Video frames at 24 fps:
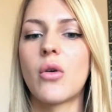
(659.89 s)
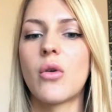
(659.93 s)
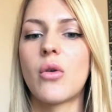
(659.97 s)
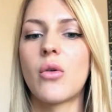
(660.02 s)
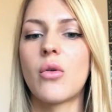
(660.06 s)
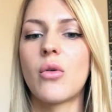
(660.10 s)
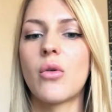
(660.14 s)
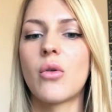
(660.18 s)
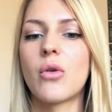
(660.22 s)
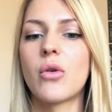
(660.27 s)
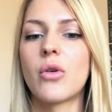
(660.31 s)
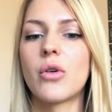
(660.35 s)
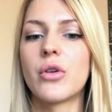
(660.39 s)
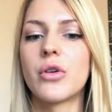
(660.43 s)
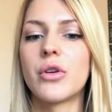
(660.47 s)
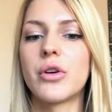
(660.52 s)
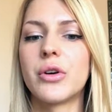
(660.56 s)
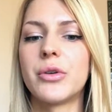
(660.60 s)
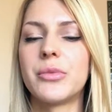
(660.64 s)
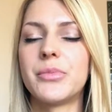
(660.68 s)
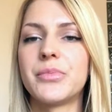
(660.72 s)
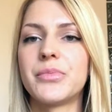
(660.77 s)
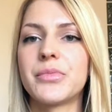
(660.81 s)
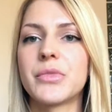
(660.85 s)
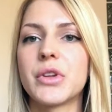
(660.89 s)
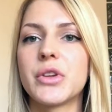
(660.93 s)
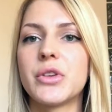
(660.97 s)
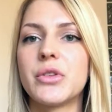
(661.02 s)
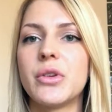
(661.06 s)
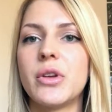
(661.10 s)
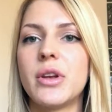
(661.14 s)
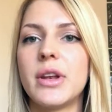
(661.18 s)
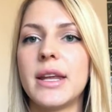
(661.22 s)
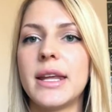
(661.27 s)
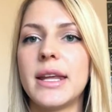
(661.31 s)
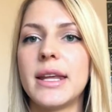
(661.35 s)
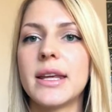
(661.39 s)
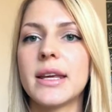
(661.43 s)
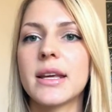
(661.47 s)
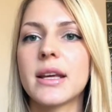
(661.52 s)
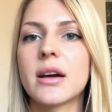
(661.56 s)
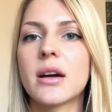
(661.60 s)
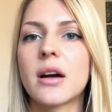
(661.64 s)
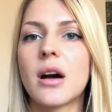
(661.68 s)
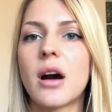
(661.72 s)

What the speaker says: or unique